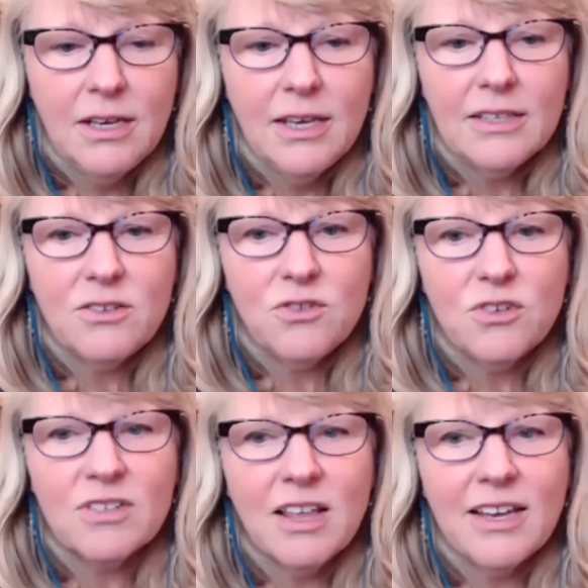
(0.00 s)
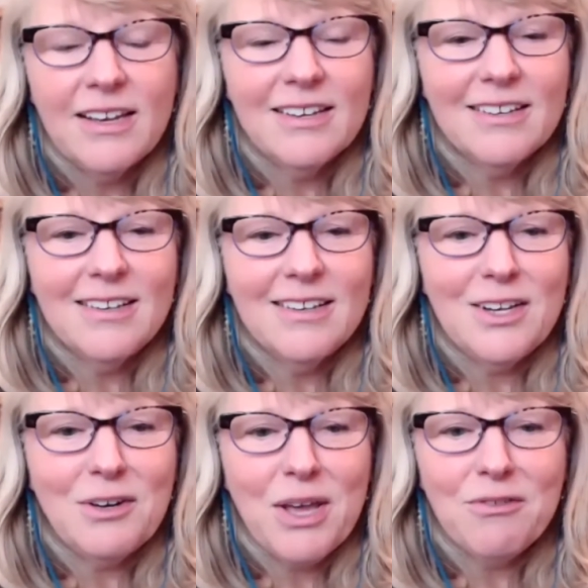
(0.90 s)
It's just like,
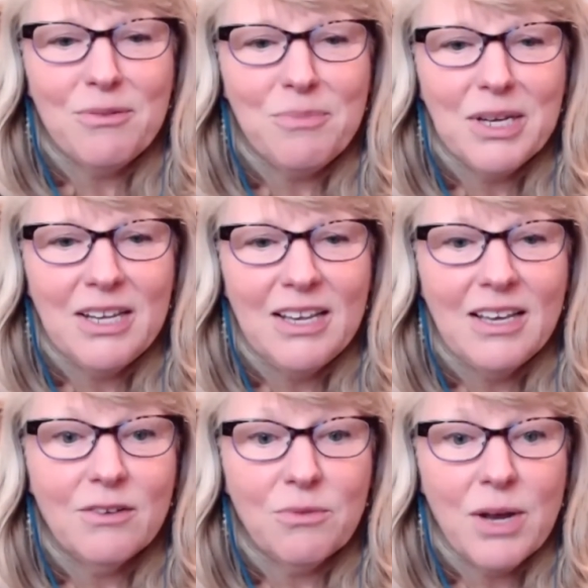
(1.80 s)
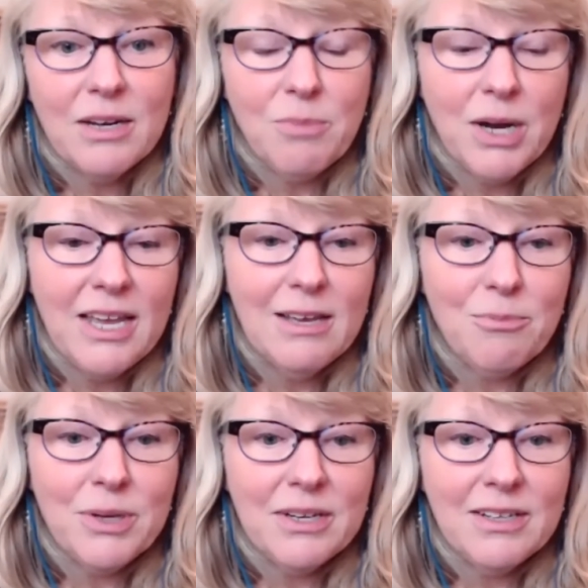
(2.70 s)
everybody can ride a bike,
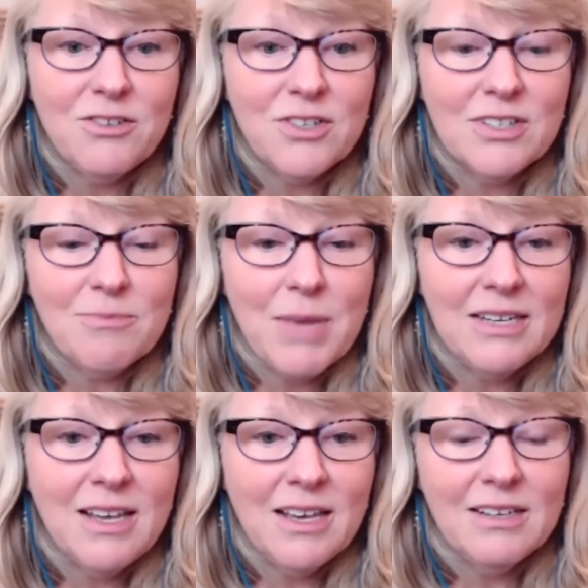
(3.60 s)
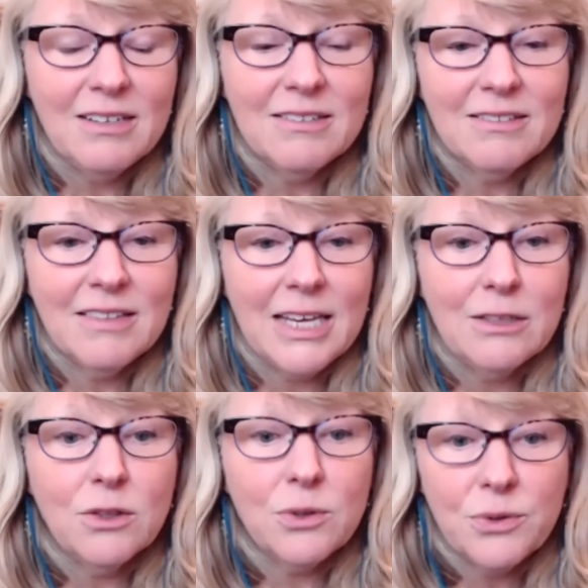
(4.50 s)
but it just may take like
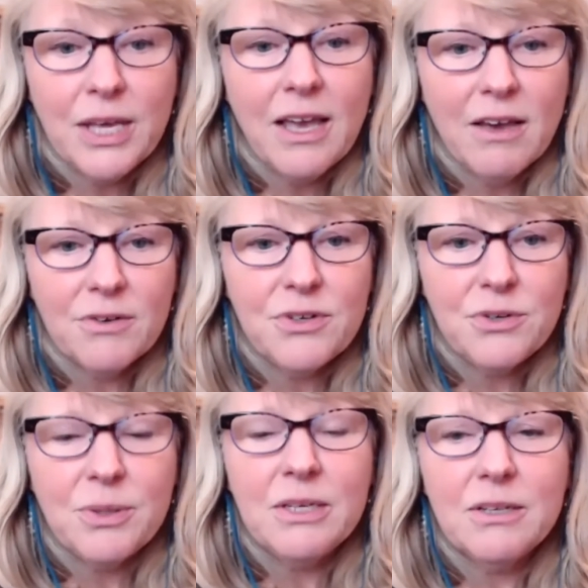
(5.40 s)
learning how to do it.